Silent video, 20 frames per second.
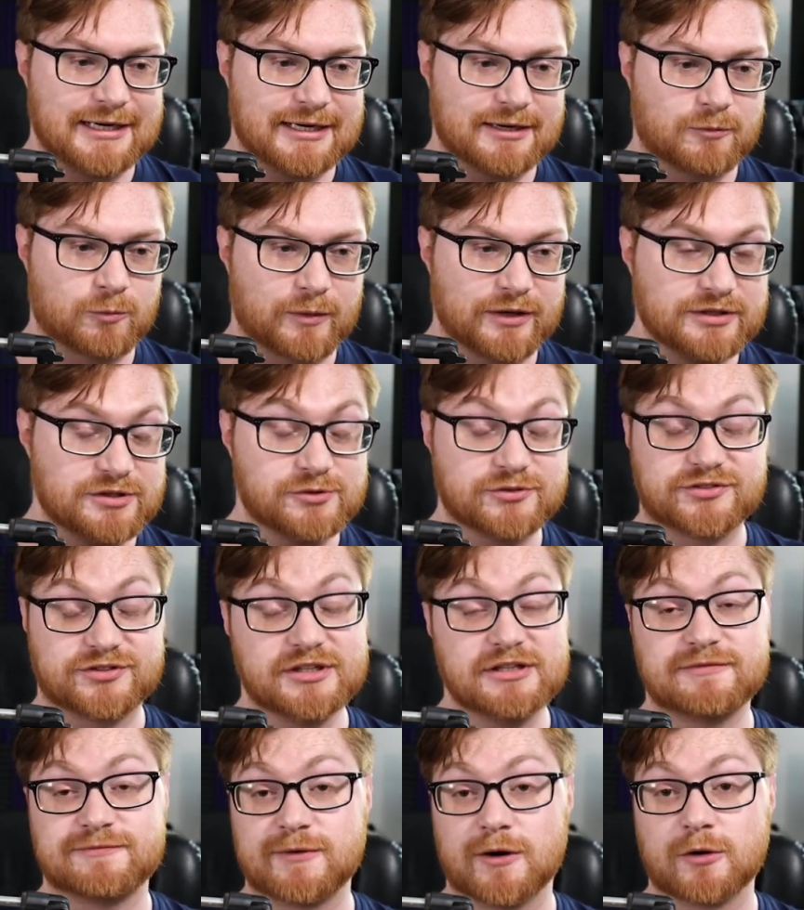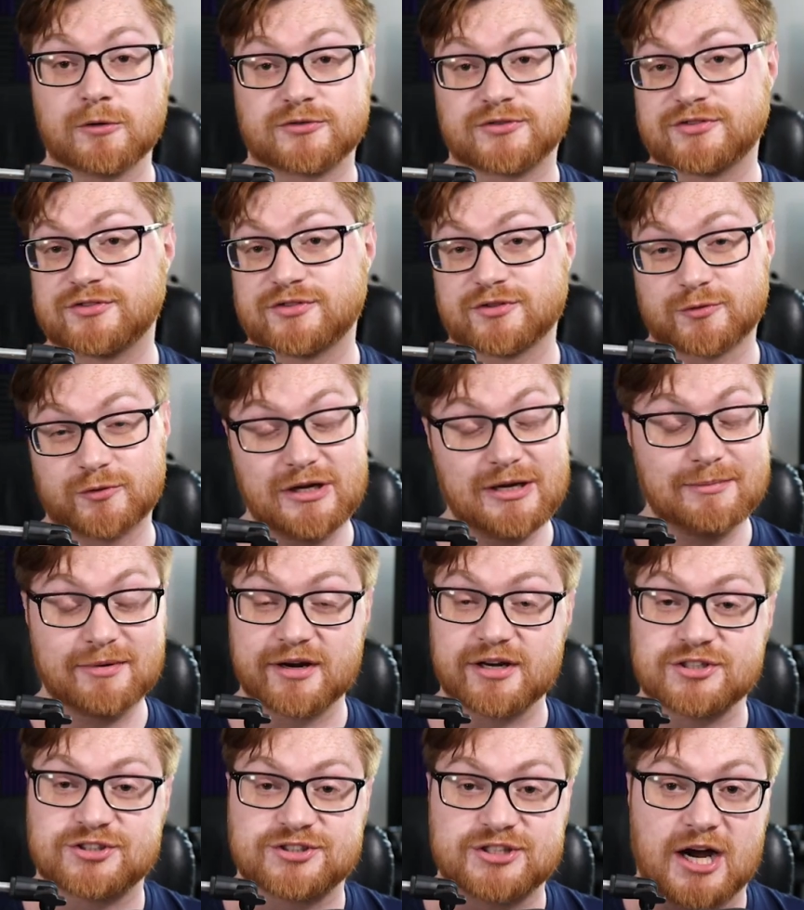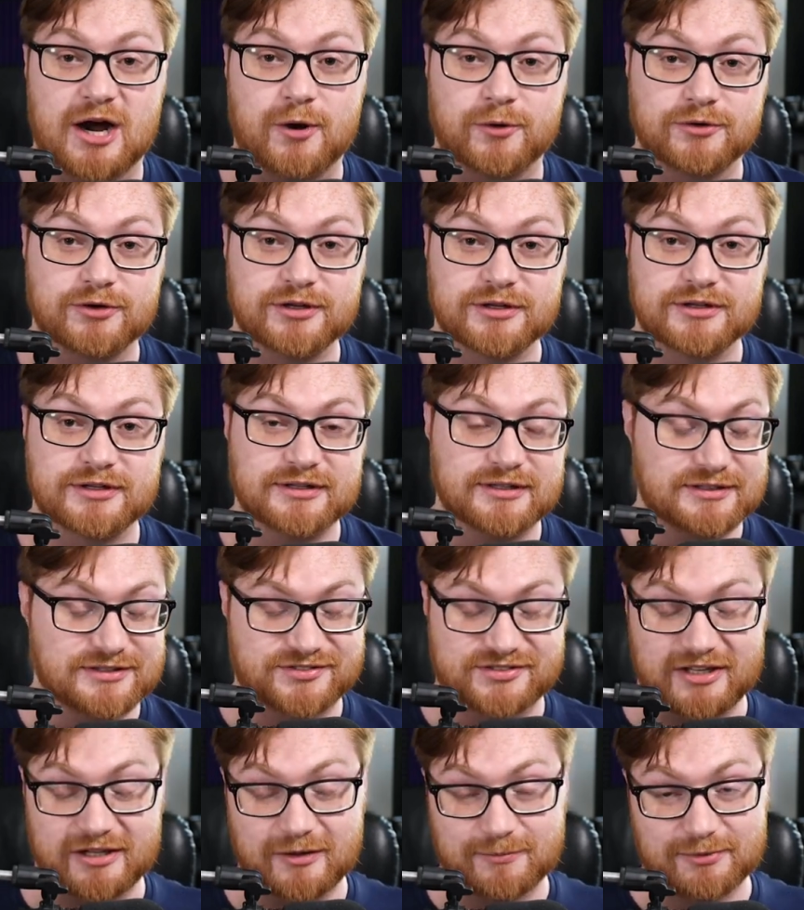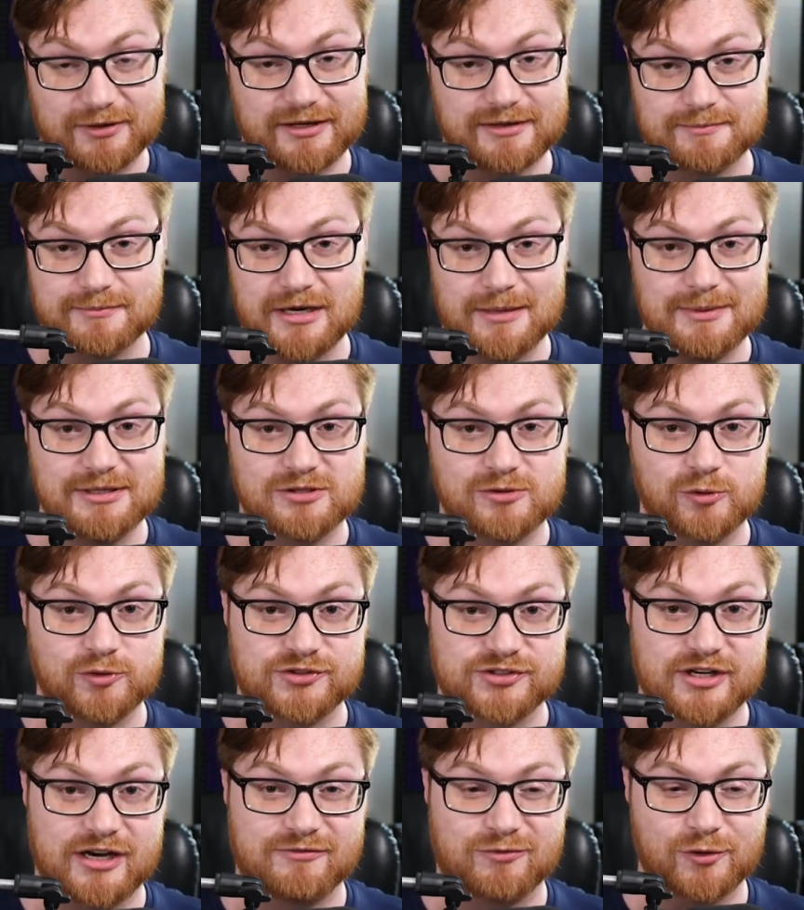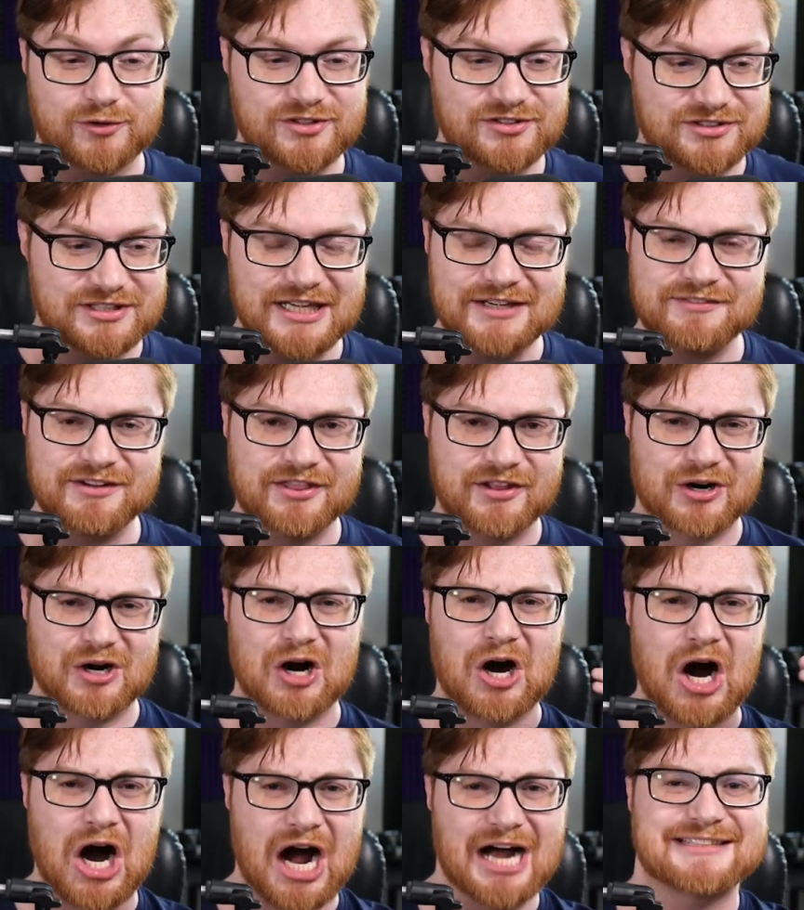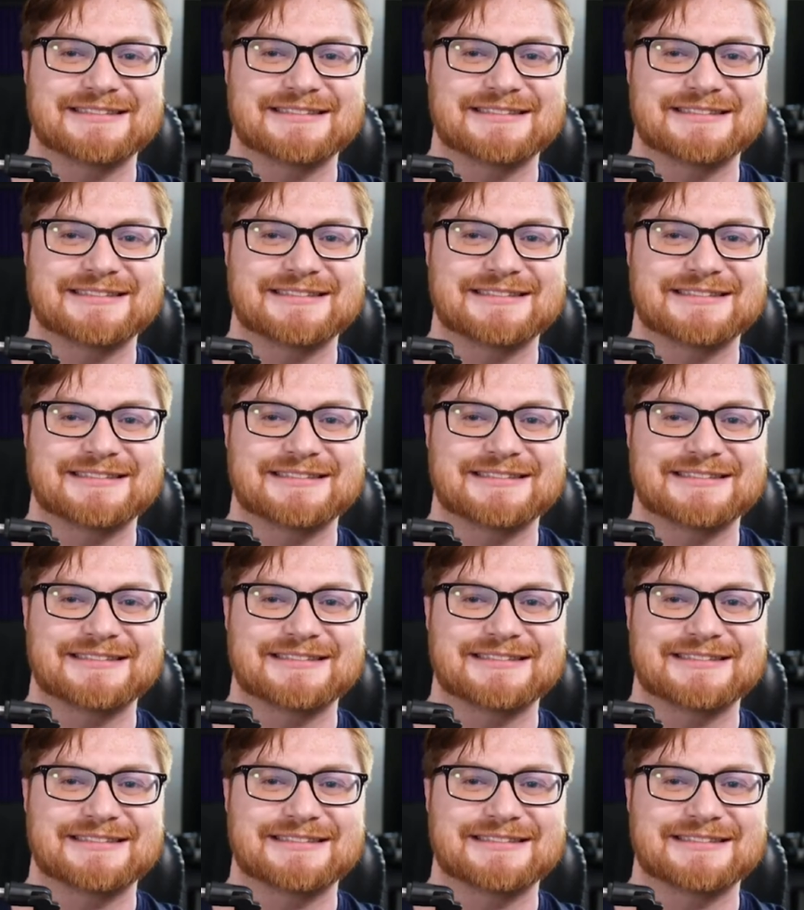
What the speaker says: When you see folks screaming and shouting and celebrating maybe cool stuff, or just giving their hot